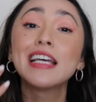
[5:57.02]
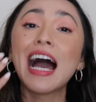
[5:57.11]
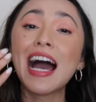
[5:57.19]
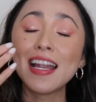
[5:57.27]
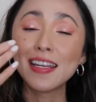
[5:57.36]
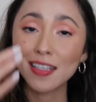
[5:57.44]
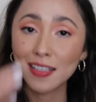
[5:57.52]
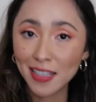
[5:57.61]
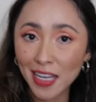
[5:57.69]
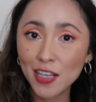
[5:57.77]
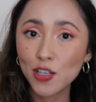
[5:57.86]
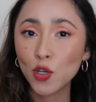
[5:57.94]
And
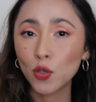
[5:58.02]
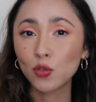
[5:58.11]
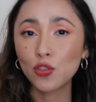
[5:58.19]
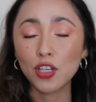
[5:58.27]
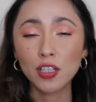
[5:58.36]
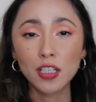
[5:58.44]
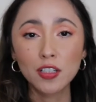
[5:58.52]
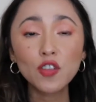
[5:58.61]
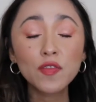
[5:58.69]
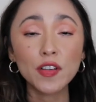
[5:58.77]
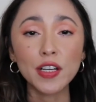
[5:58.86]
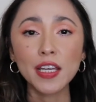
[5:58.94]
then you go to Charlotte
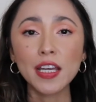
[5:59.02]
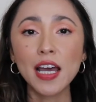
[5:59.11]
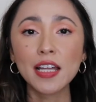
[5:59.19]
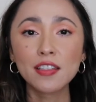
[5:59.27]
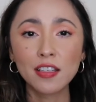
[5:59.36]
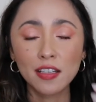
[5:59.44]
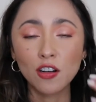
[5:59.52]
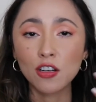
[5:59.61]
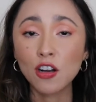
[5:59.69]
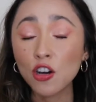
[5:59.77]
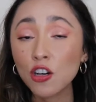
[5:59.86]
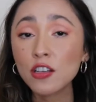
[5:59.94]
Tilbury, and then on
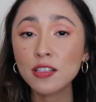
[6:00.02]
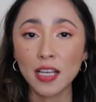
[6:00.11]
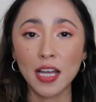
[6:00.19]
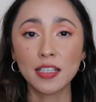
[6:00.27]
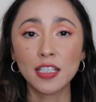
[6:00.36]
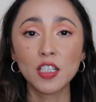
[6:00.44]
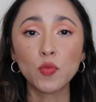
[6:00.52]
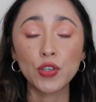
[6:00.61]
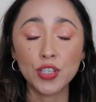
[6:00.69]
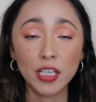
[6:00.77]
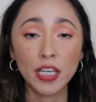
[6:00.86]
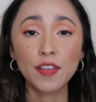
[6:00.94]
her satin, which
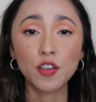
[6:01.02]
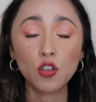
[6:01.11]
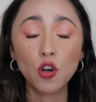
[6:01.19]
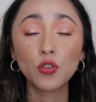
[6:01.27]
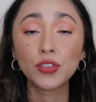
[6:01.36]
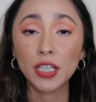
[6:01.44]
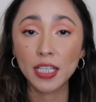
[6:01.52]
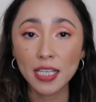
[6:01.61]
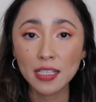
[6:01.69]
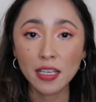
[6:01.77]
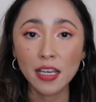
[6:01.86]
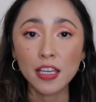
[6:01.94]
again they're called the
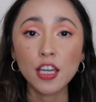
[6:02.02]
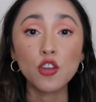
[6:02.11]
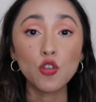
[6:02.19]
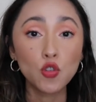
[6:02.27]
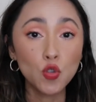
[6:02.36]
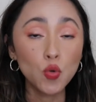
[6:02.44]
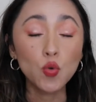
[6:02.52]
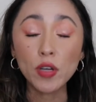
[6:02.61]
Kissing, you do